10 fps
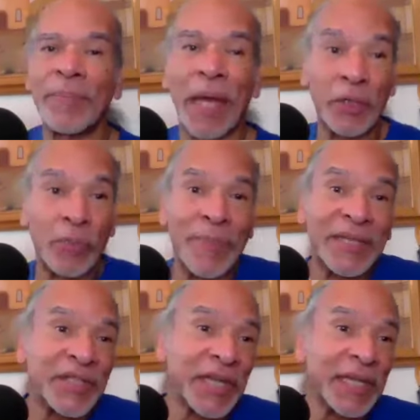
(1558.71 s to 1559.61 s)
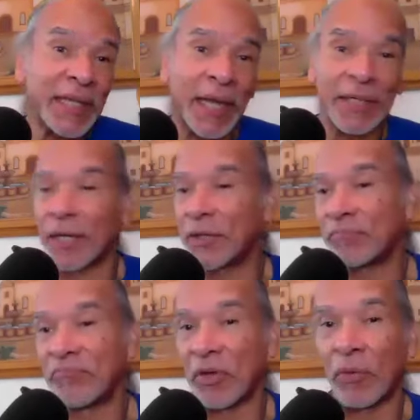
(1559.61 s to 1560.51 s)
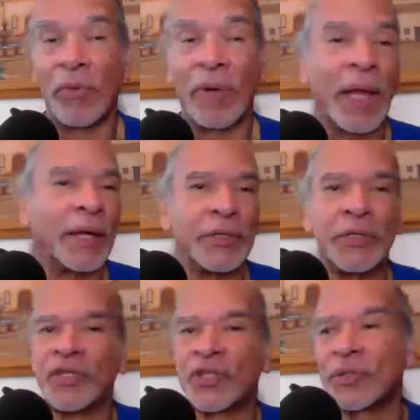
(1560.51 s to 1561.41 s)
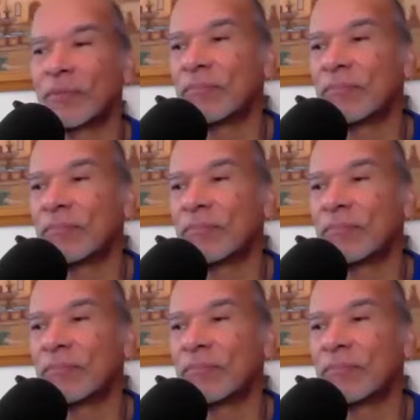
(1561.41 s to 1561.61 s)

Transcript: Are you mixing it? Are you just